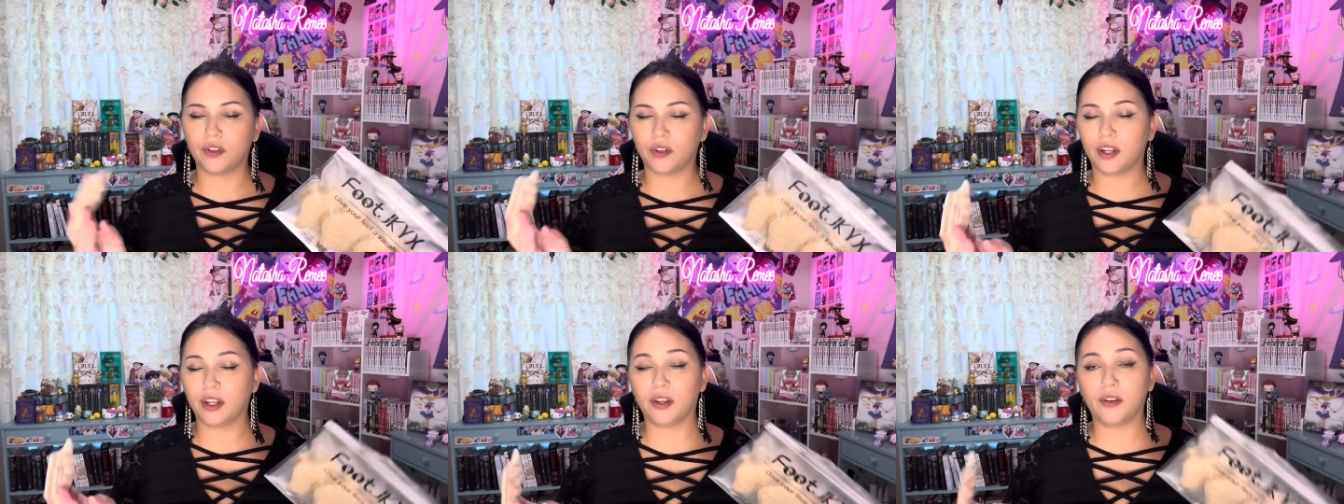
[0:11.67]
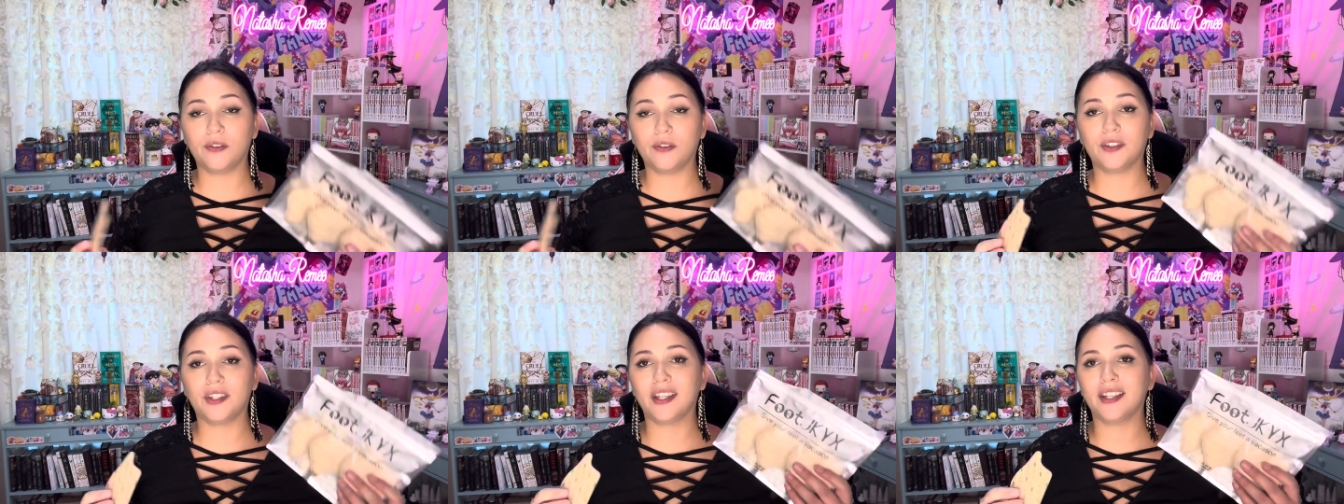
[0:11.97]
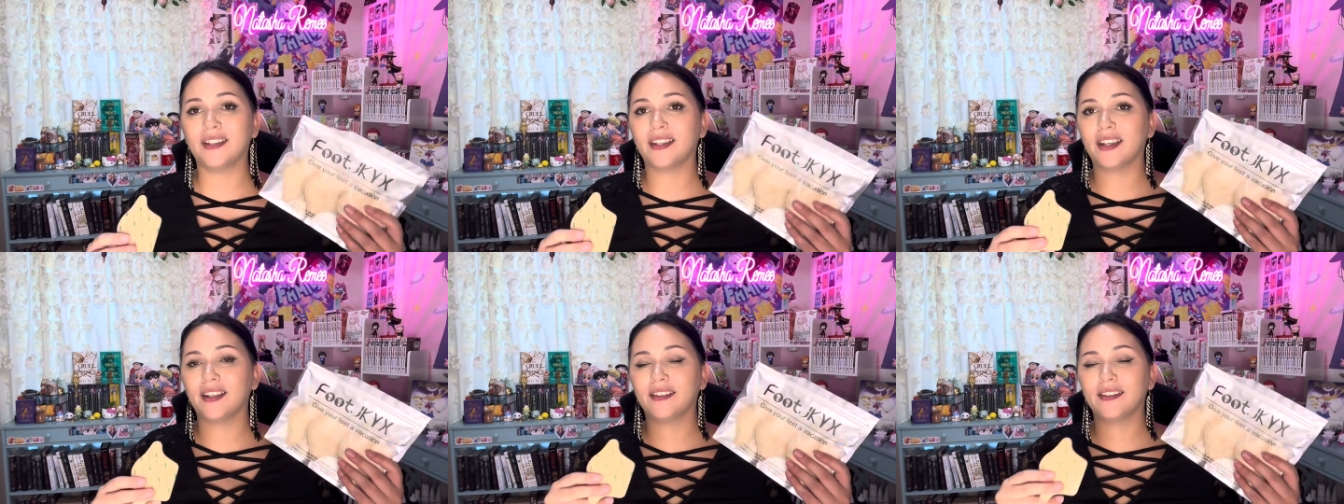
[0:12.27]
You can use
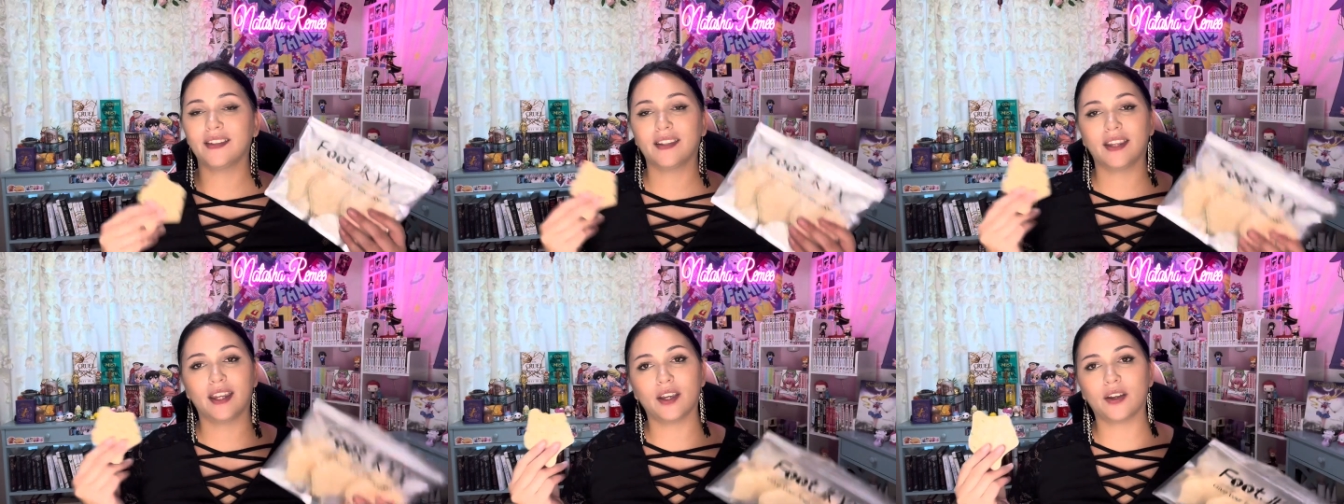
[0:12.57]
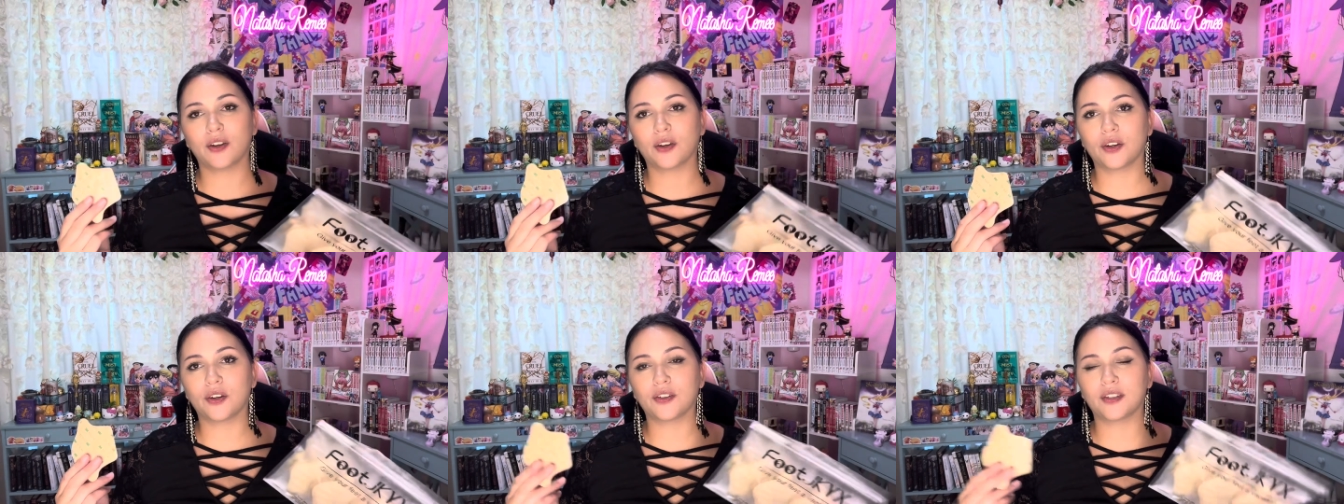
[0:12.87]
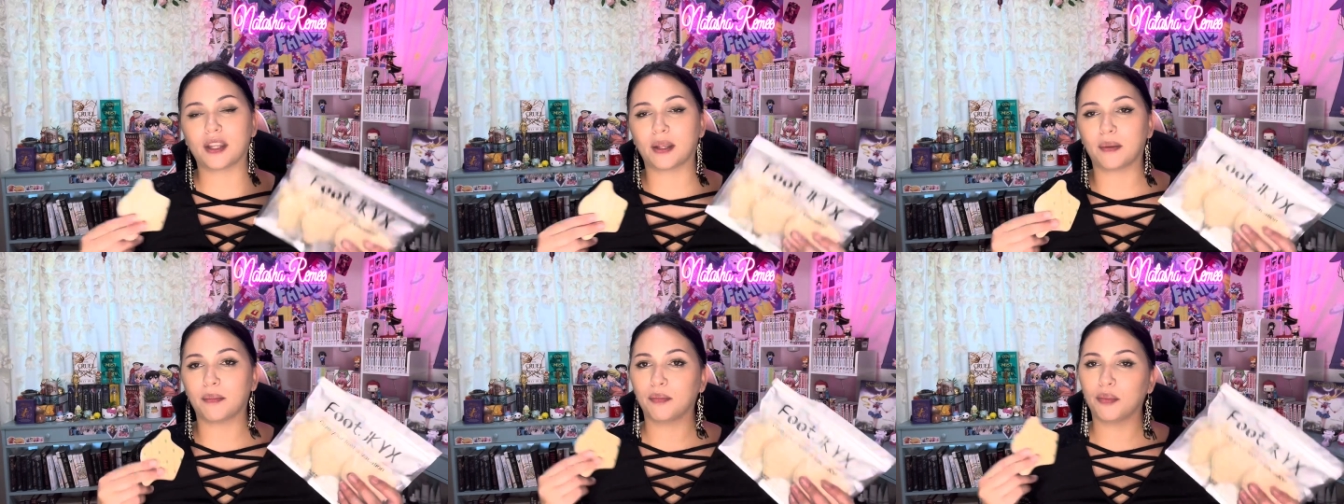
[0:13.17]
these in sneakers,
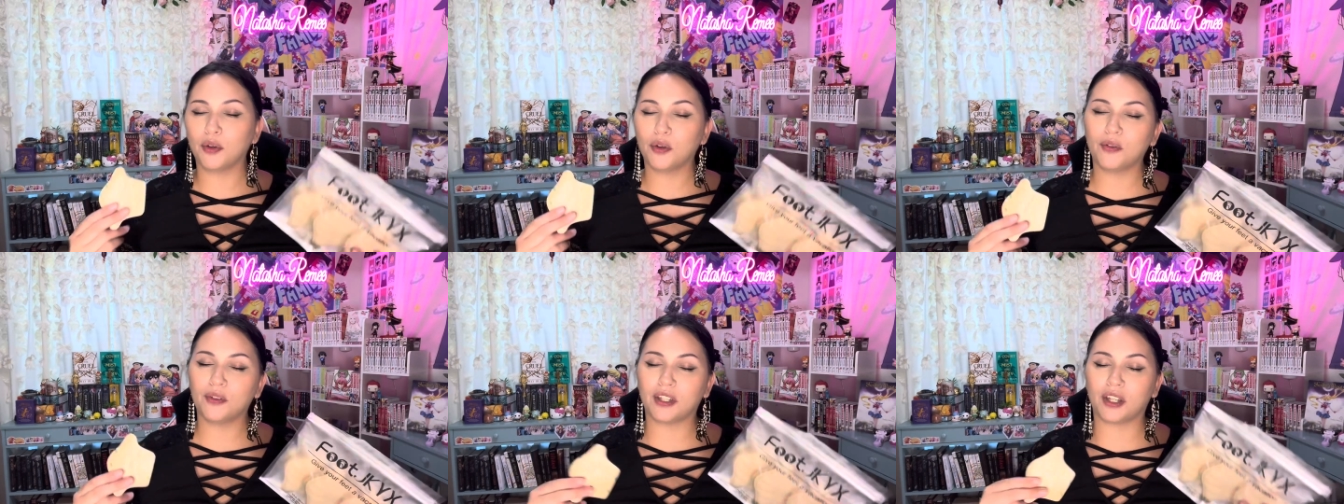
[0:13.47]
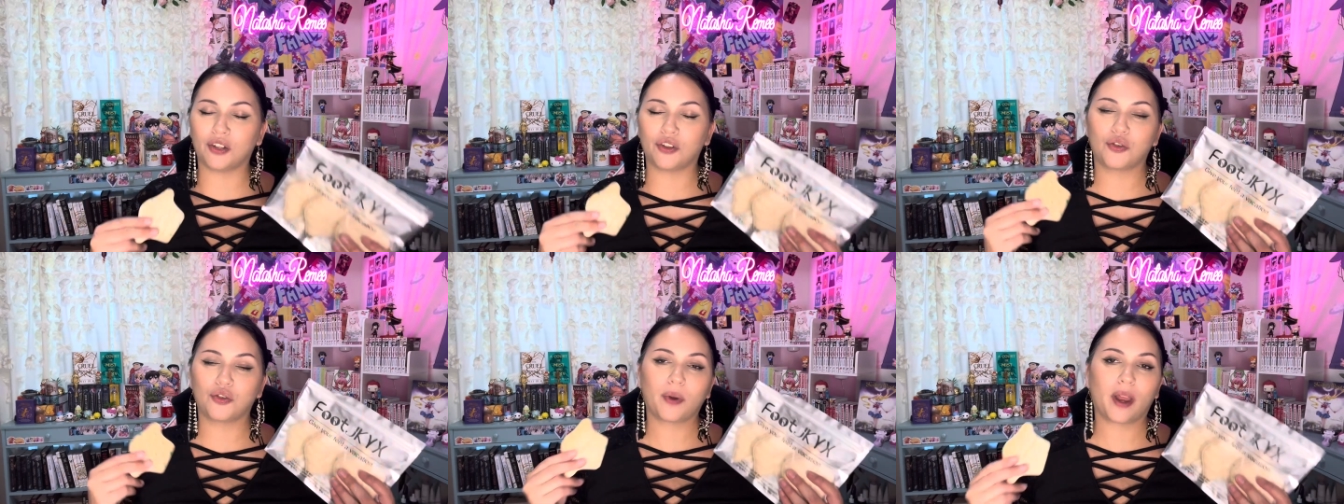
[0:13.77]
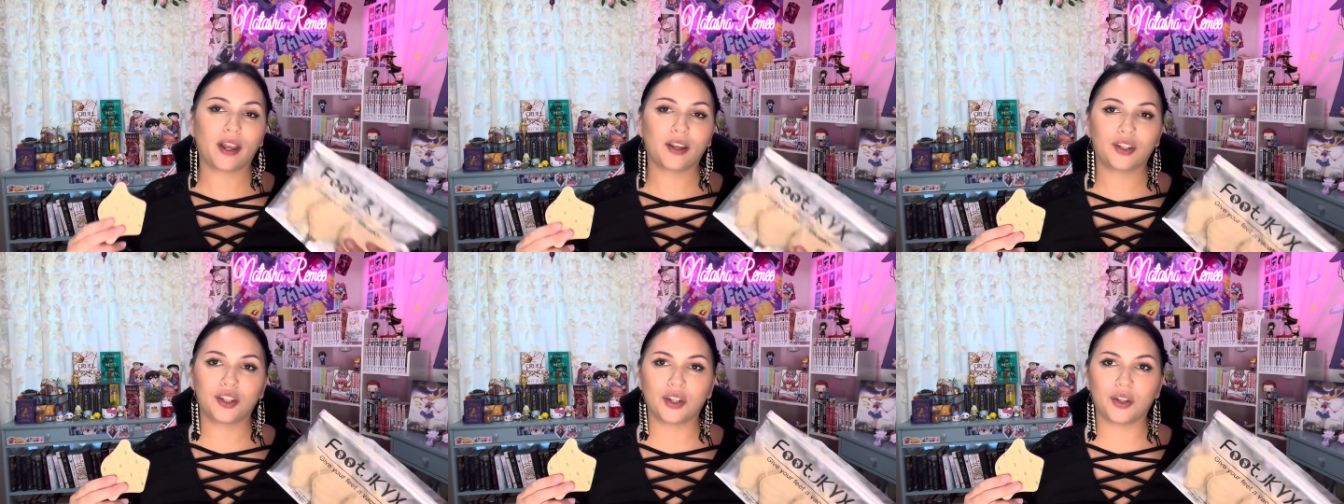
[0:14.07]
and boots, and
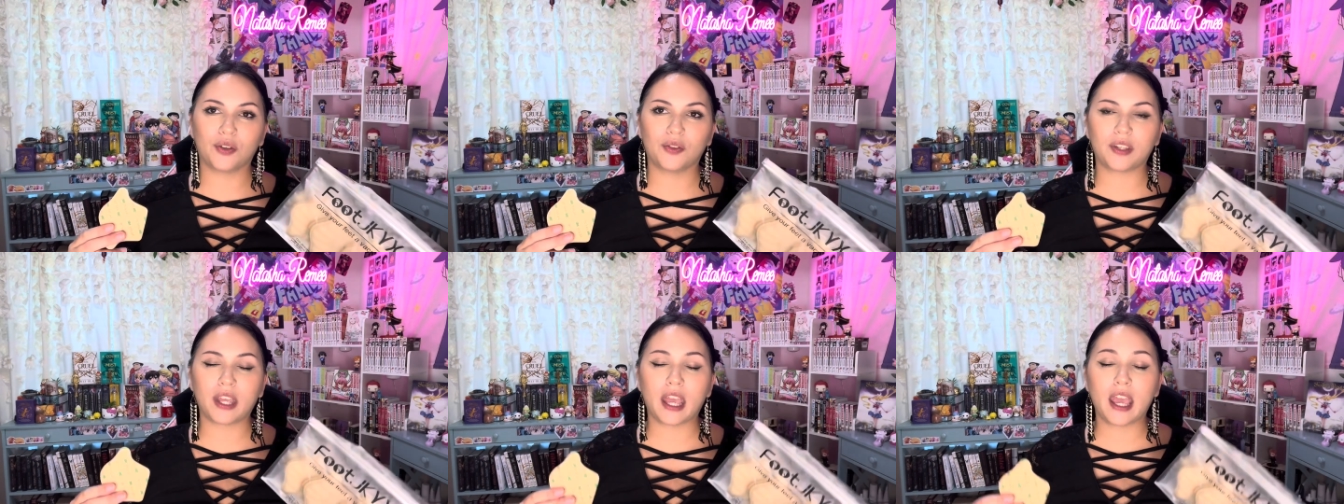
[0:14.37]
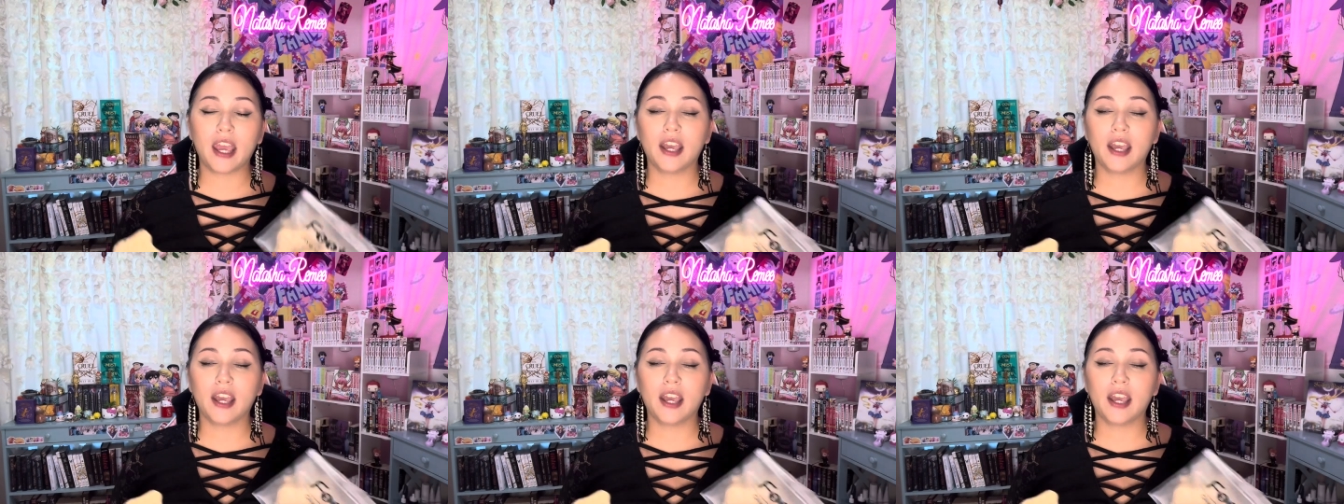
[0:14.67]
dress shoes,